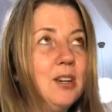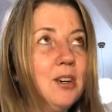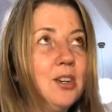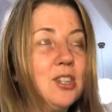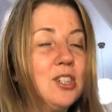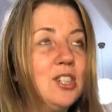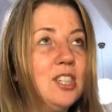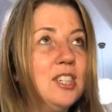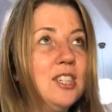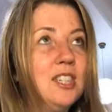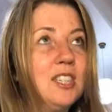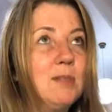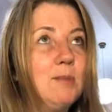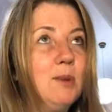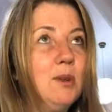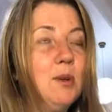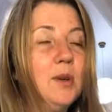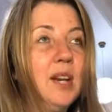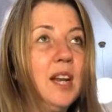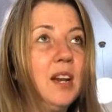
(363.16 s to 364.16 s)
gosh, she just
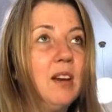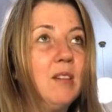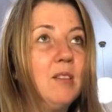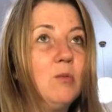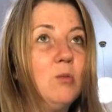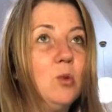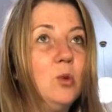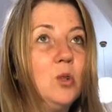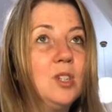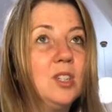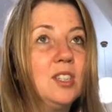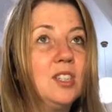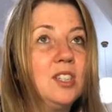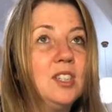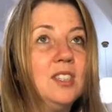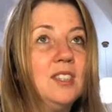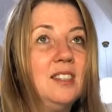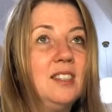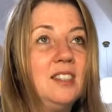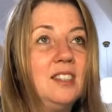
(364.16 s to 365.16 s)
blew it out of the water.
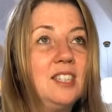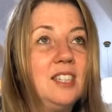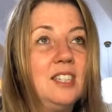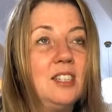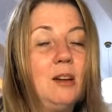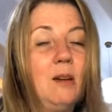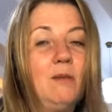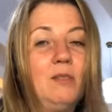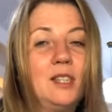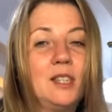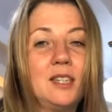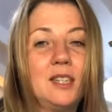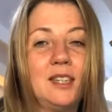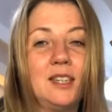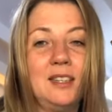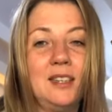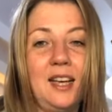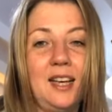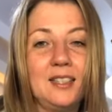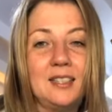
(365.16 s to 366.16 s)
She's
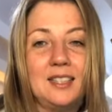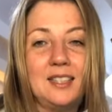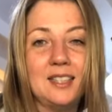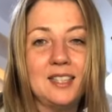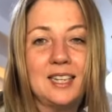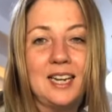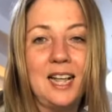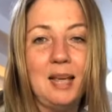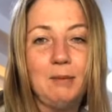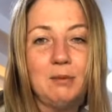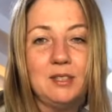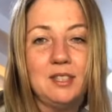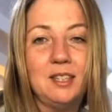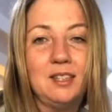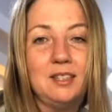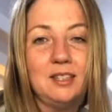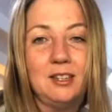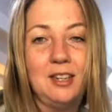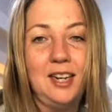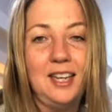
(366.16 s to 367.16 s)
obviously hasn't slept
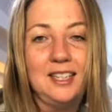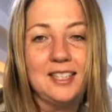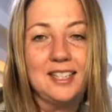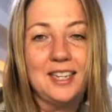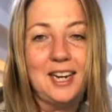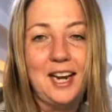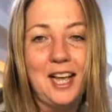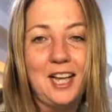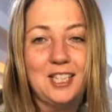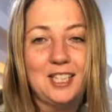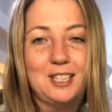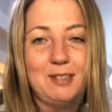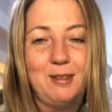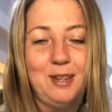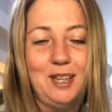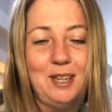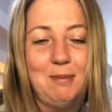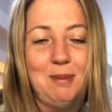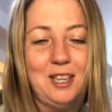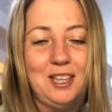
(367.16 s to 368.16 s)
since her lesson last
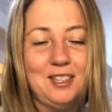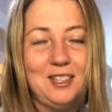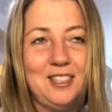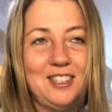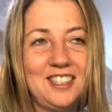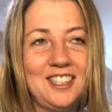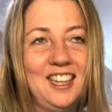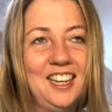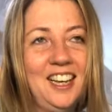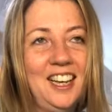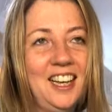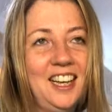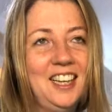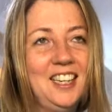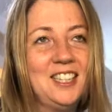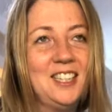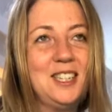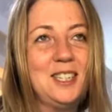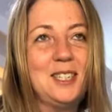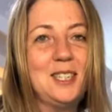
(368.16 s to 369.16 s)
week, because
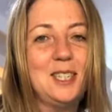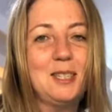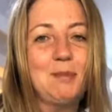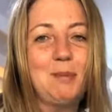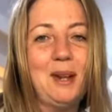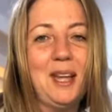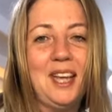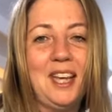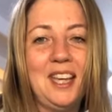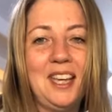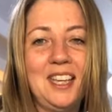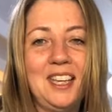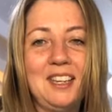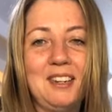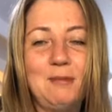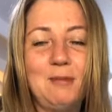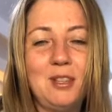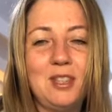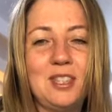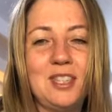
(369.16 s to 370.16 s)
she's just playing
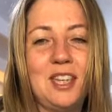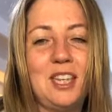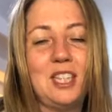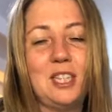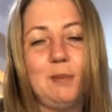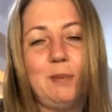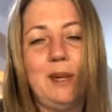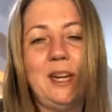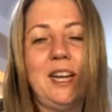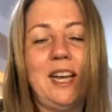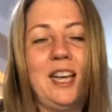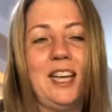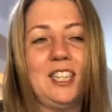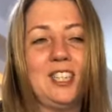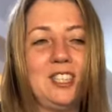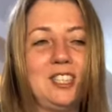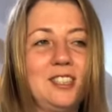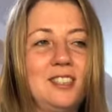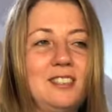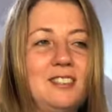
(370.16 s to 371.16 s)
it with such
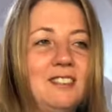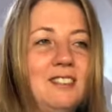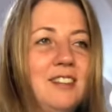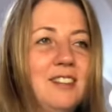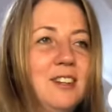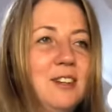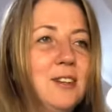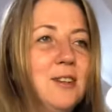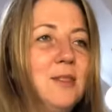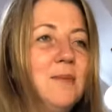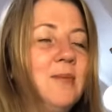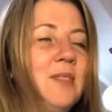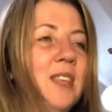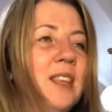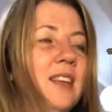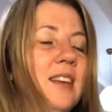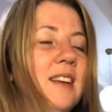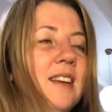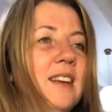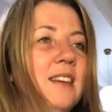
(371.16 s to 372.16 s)
panache and,
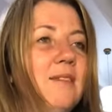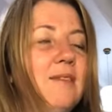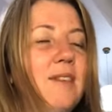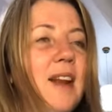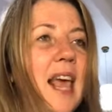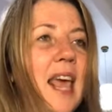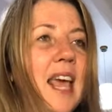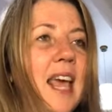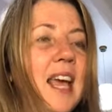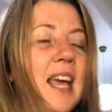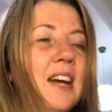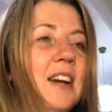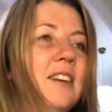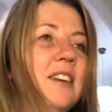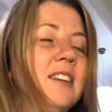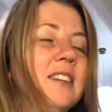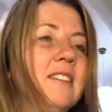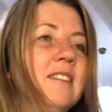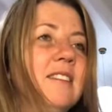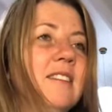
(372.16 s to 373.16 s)

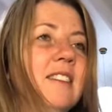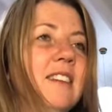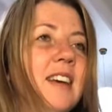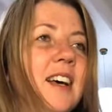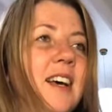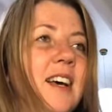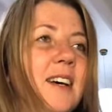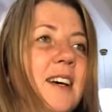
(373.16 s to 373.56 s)
flair and,